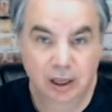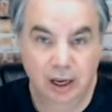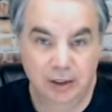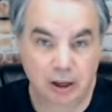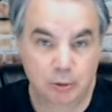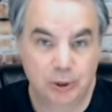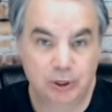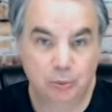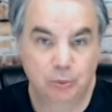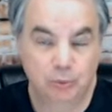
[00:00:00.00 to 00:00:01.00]
And that would
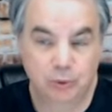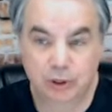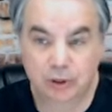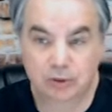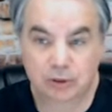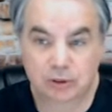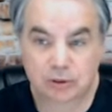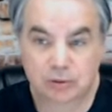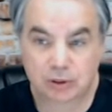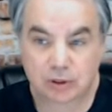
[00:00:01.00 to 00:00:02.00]
be
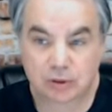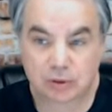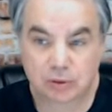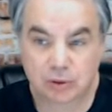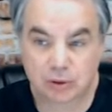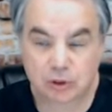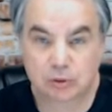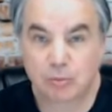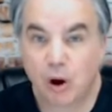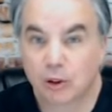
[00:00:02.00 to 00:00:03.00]
the
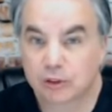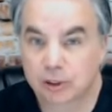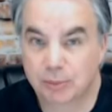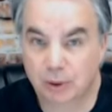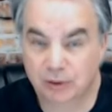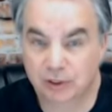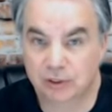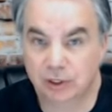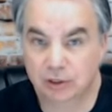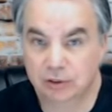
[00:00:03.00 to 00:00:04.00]
smallest amount of
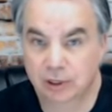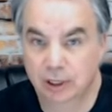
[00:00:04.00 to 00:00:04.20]
disease.